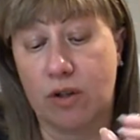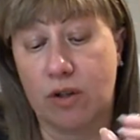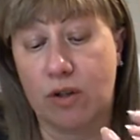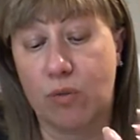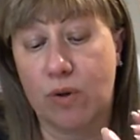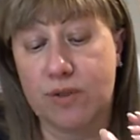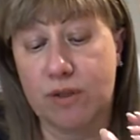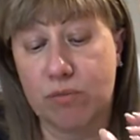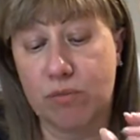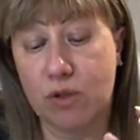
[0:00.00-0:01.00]
was not
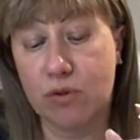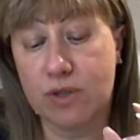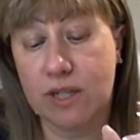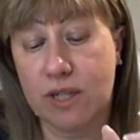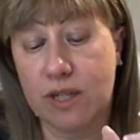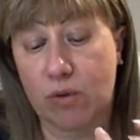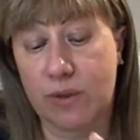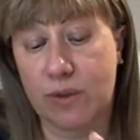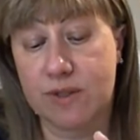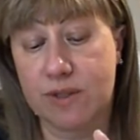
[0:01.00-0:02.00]
music our
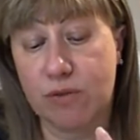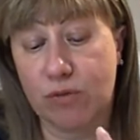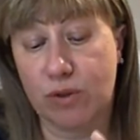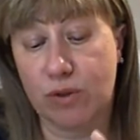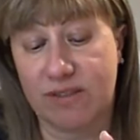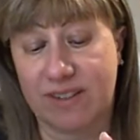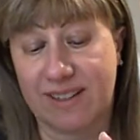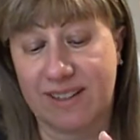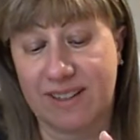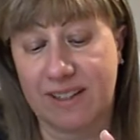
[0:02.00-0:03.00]
reason for living.
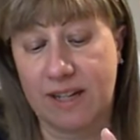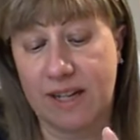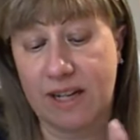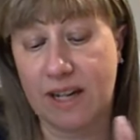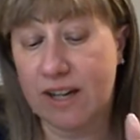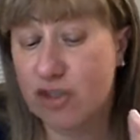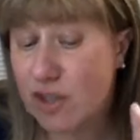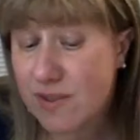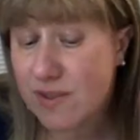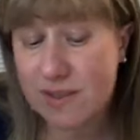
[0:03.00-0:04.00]
And
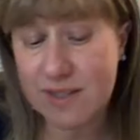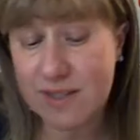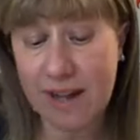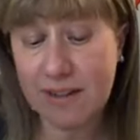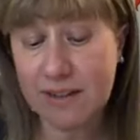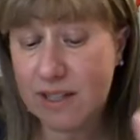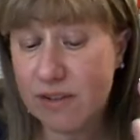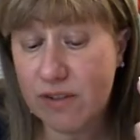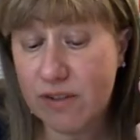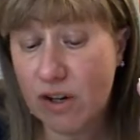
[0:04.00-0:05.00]
just then,
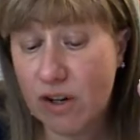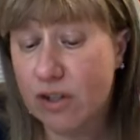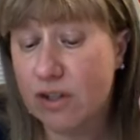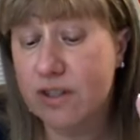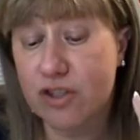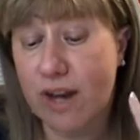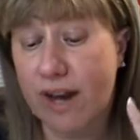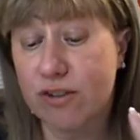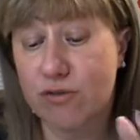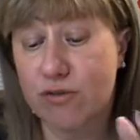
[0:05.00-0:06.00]
Livia heard a
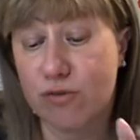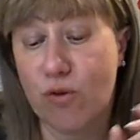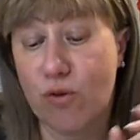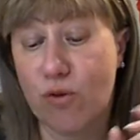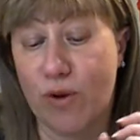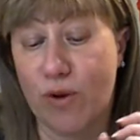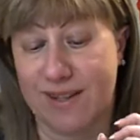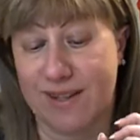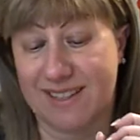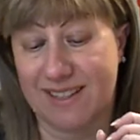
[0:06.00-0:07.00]
child's voice
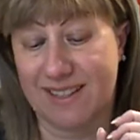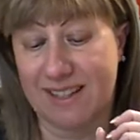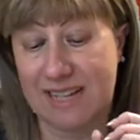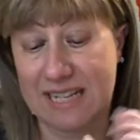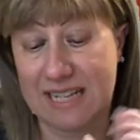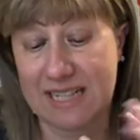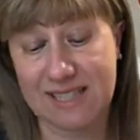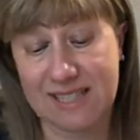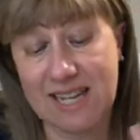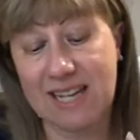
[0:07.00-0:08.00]

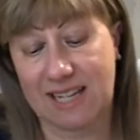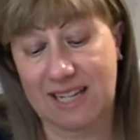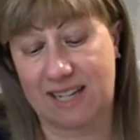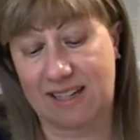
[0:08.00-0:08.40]
singing.